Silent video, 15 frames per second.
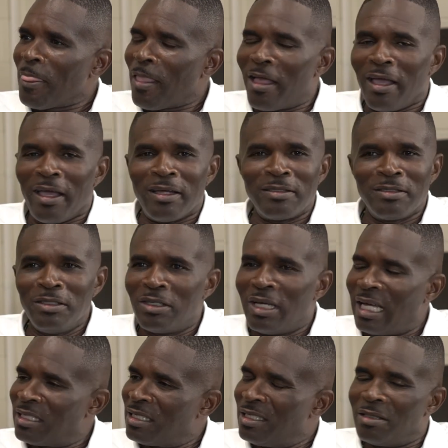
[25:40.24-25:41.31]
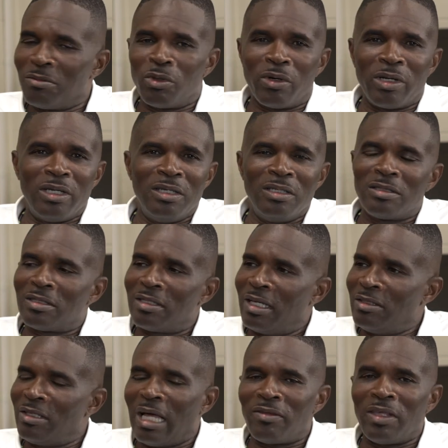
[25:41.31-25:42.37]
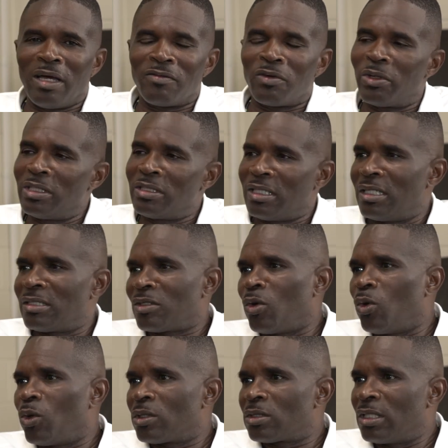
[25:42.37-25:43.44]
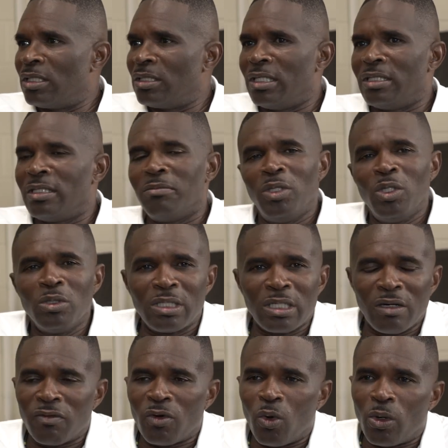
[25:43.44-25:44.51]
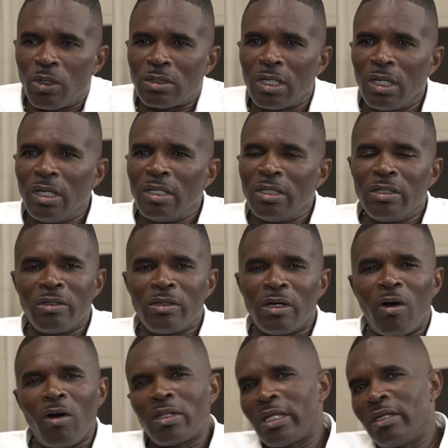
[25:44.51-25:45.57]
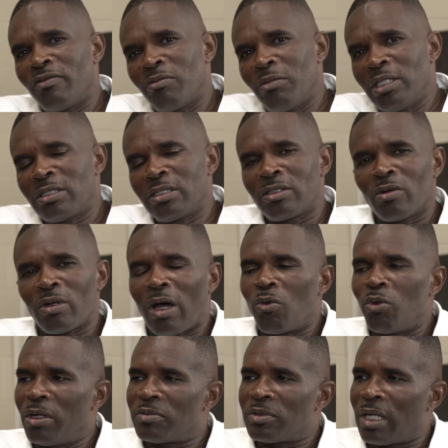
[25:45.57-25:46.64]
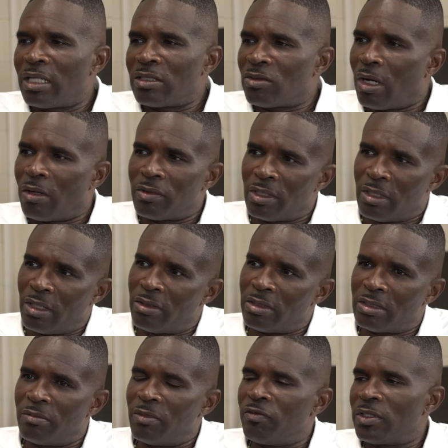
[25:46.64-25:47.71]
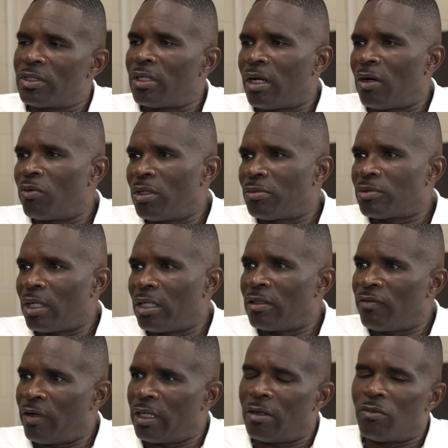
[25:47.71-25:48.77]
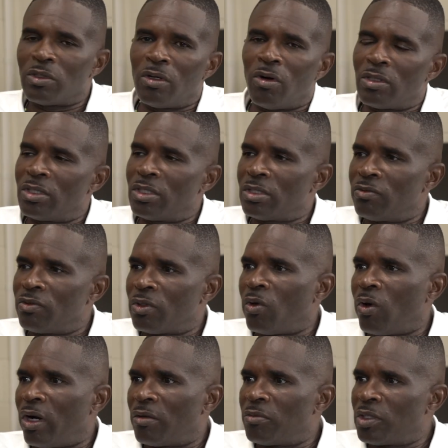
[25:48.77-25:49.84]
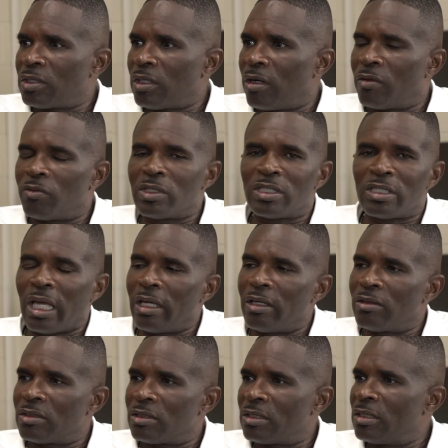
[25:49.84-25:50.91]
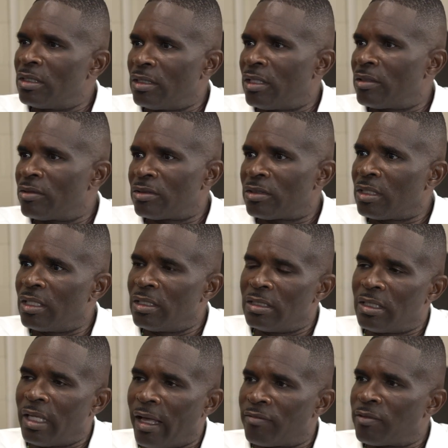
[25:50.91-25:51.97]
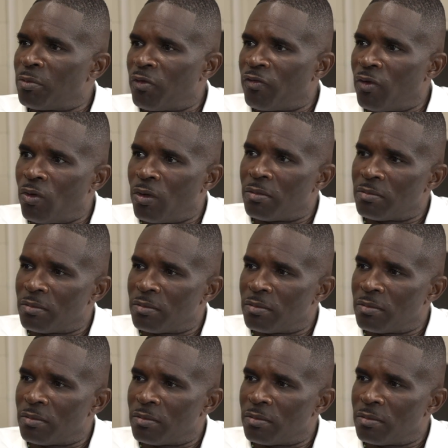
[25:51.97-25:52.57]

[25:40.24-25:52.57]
And you got to get them grades, and you got to have great test scores. And then the music, of course, all that information is on our website, so I would encourage them to visit our website to find out what the audition requirements are with scales and other studies they have to perform.